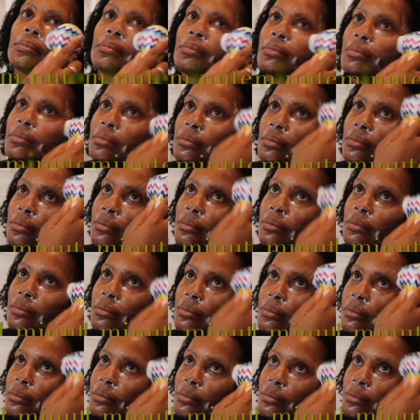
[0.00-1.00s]

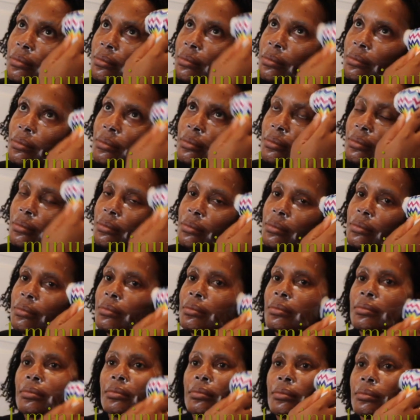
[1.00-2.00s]

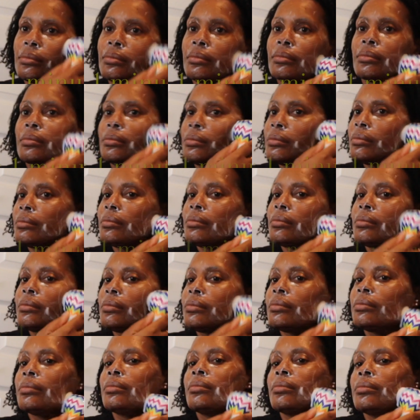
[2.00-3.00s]

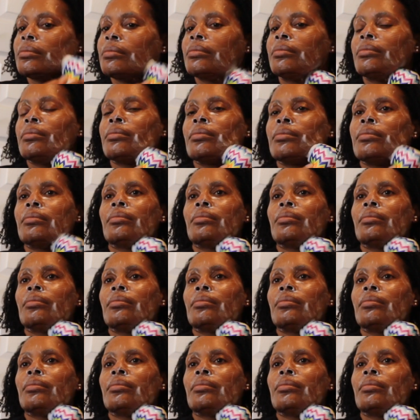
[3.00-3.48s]
Nothing is said.